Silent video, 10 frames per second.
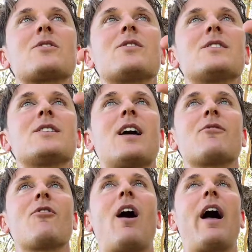the
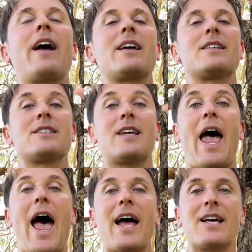sunrise
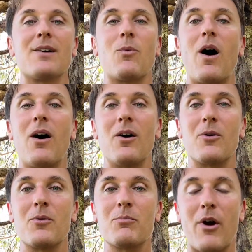while
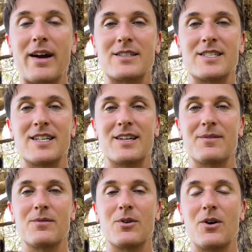practicing.
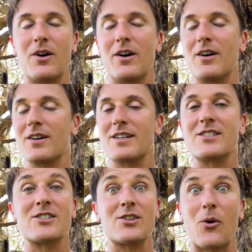Oh,
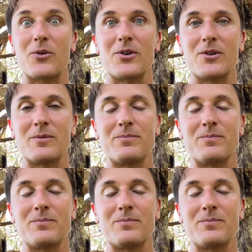it's so good.